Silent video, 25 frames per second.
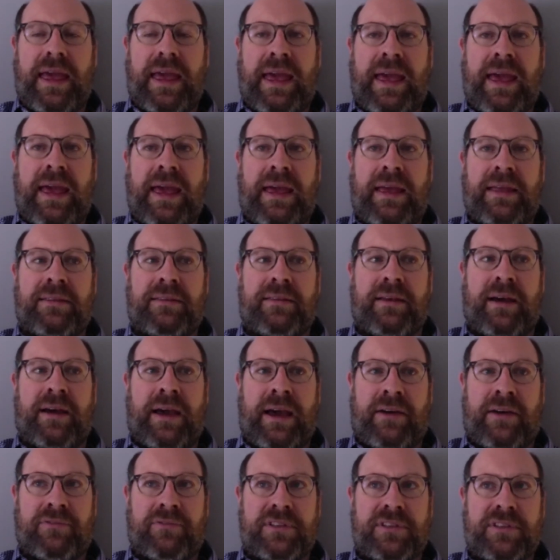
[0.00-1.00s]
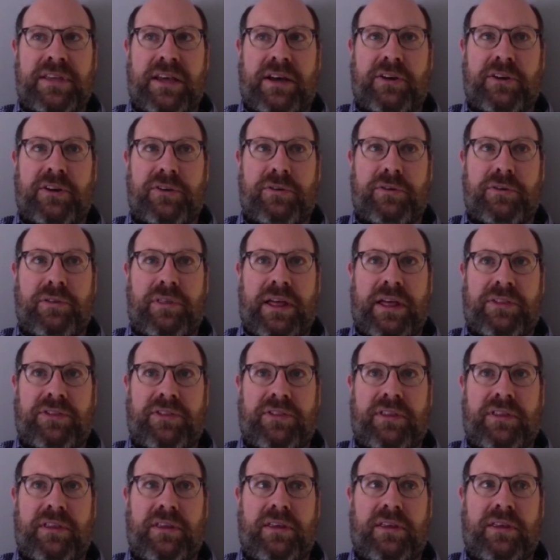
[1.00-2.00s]
And I have to tell you
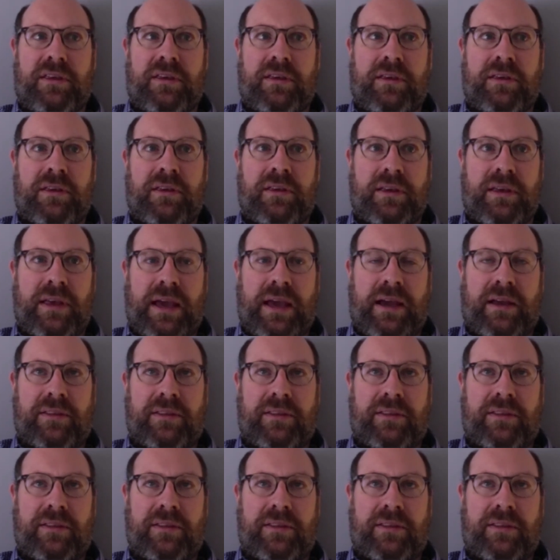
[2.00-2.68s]
that the